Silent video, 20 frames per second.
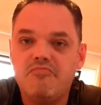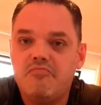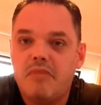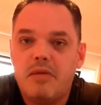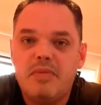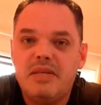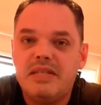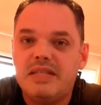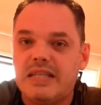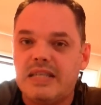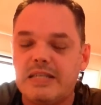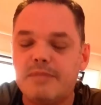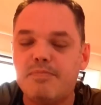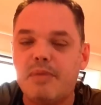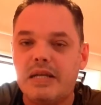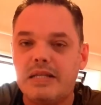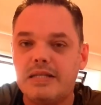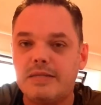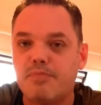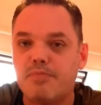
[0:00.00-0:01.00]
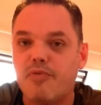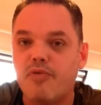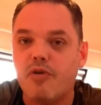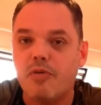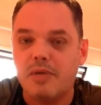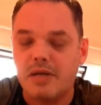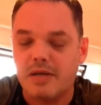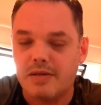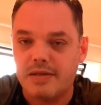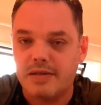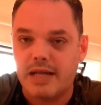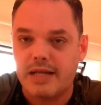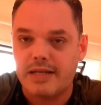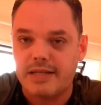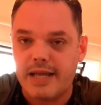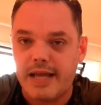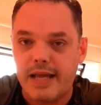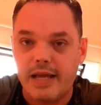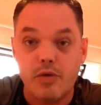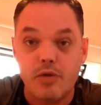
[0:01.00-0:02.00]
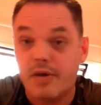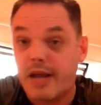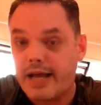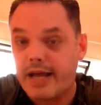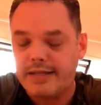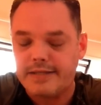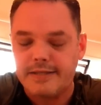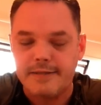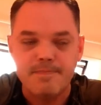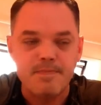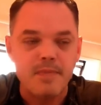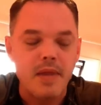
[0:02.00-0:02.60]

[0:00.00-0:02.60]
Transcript: maybe 6 bands performing on that day or night.